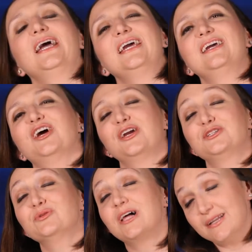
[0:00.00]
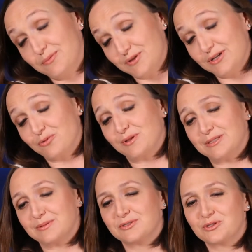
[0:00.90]
I, I do a lot of hip and knee
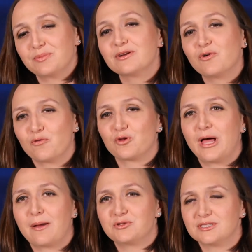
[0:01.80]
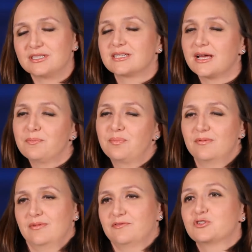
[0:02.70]
replacements. There's a bit of overlap, just the type
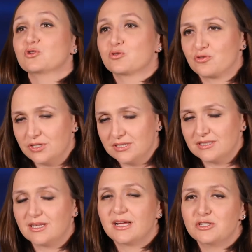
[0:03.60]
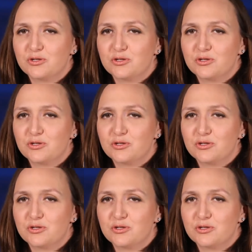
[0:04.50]
of surgeries that I